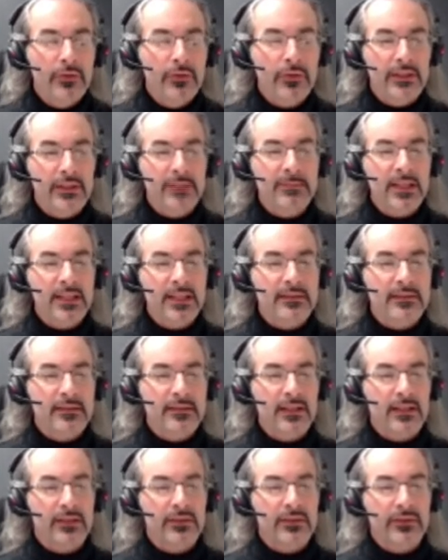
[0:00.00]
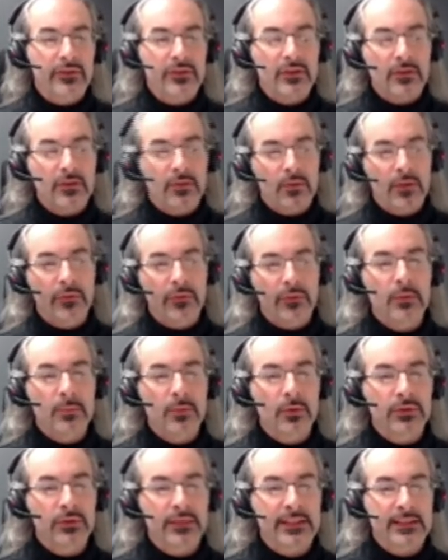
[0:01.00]
So this means that once we
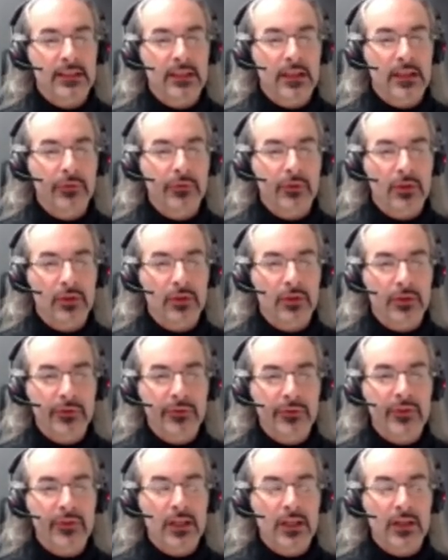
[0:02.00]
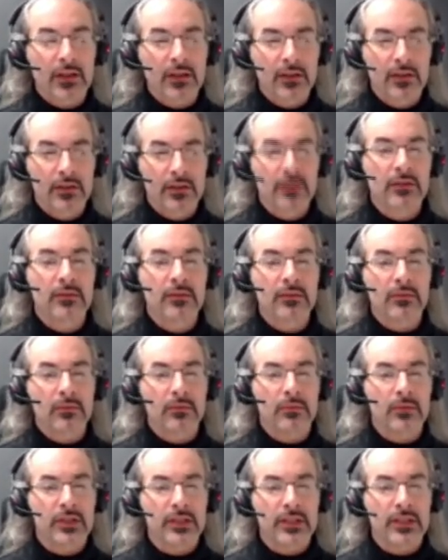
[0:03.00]
put ourselves on a sphere,
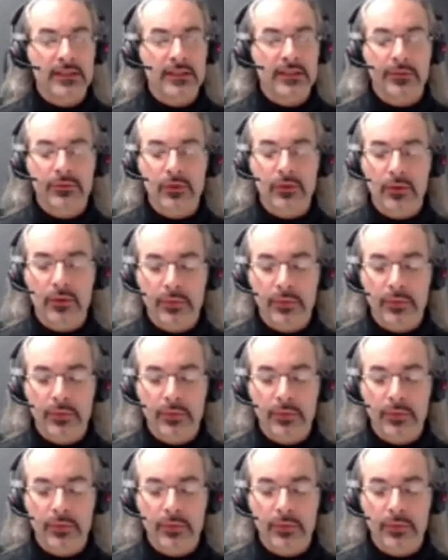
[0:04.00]
we just have to